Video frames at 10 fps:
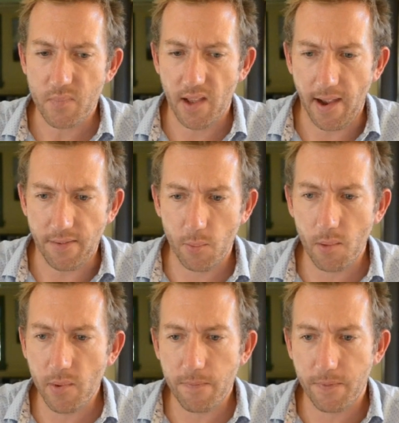And so
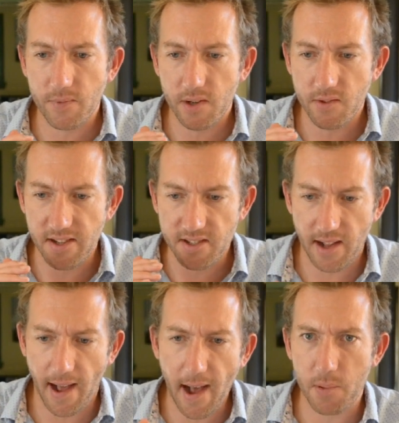when we
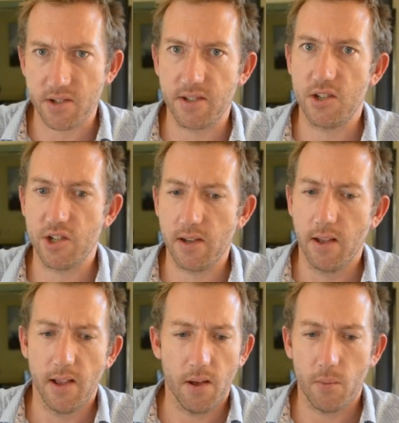tested our procedure,
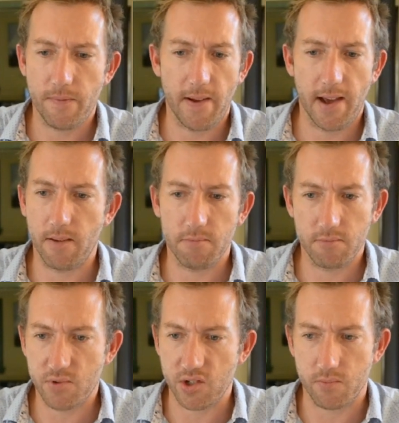we found it
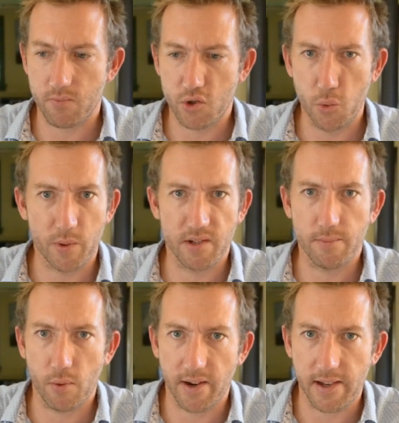just super
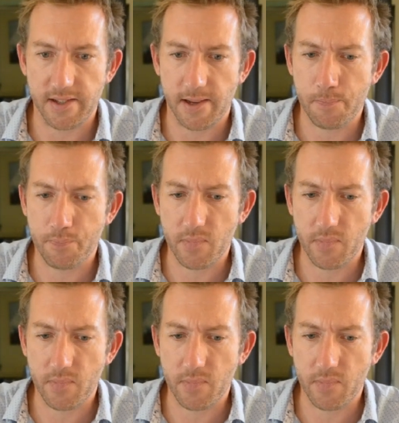simple and easy.